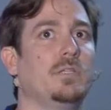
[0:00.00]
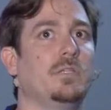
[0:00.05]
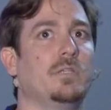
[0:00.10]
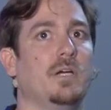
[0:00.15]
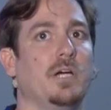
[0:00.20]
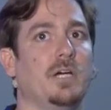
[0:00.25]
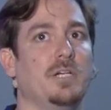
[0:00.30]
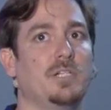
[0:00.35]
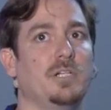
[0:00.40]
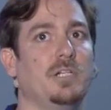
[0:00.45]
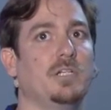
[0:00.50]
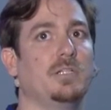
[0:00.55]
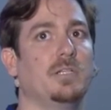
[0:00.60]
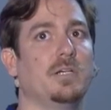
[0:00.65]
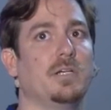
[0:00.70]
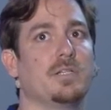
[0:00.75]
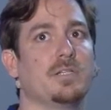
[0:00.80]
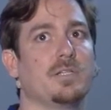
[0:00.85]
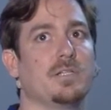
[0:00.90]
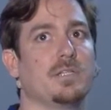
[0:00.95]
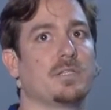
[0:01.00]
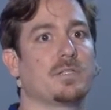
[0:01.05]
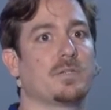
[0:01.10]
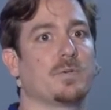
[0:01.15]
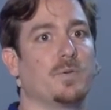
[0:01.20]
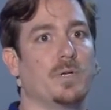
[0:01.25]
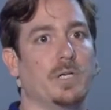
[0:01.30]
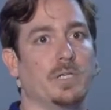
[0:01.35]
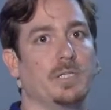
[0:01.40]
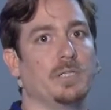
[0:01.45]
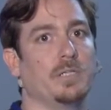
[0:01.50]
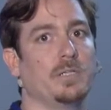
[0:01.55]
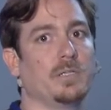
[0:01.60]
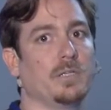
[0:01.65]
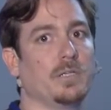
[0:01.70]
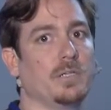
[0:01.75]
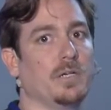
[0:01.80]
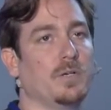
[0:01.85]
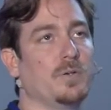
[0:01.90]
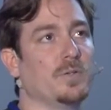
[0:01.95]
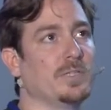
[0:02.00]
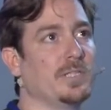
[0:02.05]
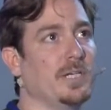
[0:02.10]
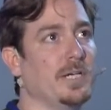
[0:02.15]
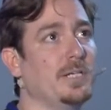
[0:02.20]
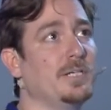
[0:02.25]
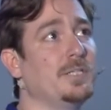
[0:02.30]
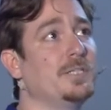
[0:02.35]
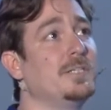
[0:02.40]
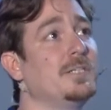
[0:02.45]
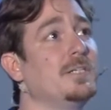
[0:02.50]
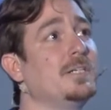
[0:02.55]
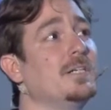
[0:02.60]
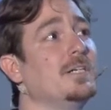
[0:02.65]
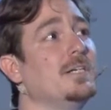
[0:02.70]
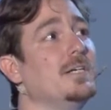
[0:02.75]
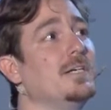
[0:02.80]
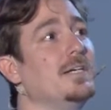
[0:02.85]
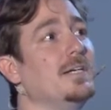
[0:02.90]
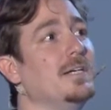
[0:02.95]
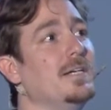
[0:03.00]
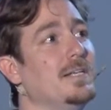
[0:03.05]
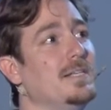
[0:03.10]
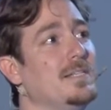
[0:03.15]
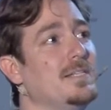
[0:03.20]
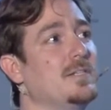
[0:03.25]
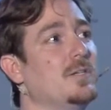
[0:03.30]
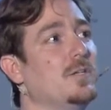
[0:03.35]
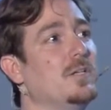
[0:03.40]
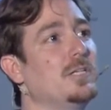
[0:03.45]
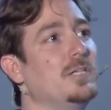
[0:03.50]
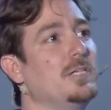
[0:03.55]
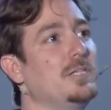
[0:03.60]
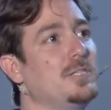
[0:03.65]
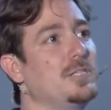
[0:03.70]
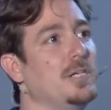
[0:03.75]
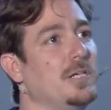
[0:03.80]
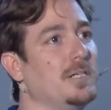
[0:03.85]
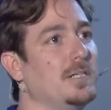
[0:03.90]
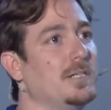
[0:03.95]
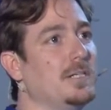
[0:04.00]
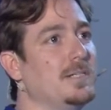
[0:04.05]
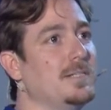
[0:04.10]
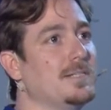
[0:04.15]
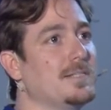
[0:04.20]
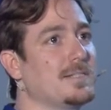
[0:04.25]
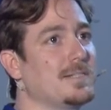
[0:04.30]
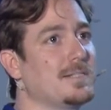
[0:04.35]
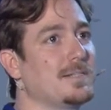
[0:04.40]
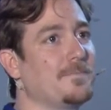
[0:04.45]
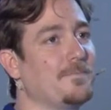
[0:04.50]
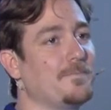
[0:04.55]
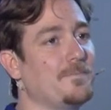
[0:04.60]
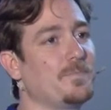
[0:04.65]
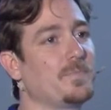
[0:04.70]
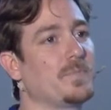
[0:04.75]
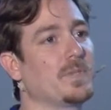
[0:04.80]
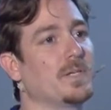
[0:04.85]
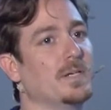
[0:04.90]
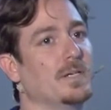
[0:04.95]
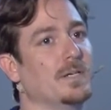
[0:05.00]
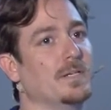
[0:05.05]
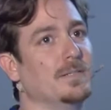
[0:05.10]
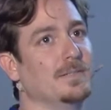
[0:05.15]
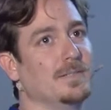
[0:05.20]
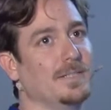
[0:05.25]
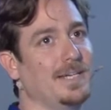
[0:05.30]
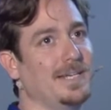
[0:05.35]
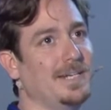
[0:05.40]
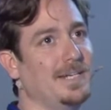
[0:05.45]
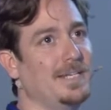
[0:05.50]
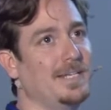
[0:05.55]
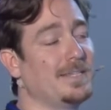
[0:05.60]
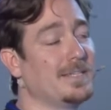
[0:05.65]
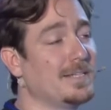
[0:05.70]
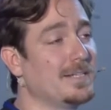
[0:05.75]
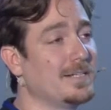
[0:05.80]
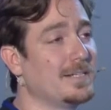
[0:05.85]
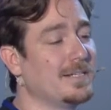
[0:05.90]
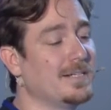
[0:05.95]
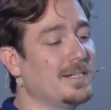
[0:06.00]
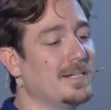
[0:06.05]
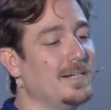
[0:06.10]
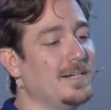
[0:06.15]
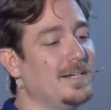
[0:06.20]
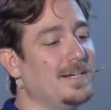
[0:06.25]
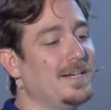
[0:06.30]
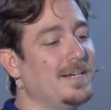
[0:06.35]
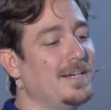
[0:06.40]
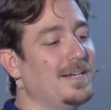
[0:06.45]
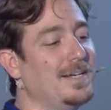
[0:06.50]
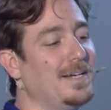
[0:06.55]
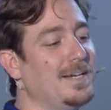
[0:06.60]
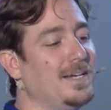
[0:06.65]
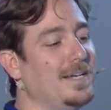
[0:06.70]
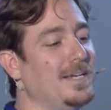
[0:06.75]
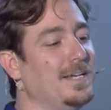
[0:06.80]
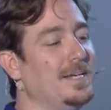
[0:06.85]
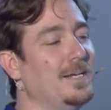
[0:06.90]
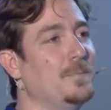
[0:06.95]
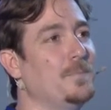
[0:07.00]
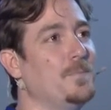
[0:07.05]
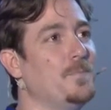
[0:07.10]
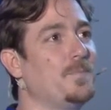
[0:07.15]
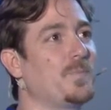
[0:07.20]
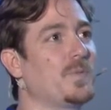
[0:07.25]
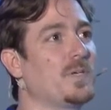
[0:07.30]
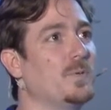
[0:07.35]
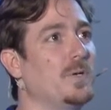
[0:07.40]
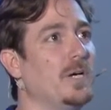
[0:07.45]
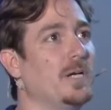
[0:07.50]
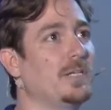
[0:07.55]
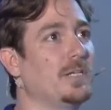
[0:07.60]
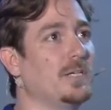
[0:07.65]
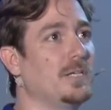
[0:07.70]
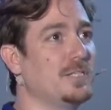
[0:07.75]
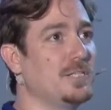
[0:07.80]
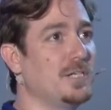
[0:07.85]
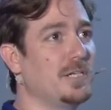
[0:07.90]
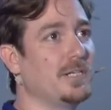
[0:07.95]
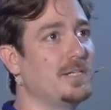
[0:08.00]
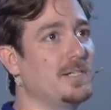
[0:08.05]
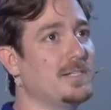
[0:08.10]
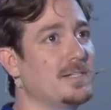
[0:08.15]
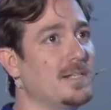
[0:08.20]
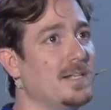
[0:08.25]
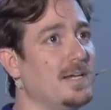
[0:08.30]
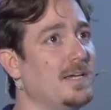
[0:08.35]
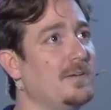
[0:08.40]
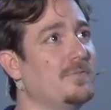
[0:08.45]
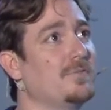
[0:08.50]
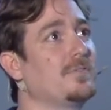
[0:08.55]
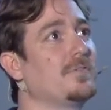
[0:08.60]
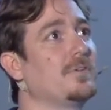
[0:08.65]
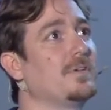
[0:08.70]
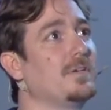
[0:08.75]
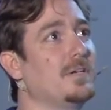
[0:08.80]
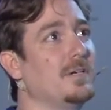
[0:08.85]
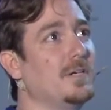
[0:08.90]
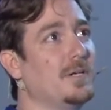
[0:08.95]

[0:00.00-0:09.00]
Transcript: it actually does is running a container, installing Jenkins eh, in it, um, running a Jenkins slave,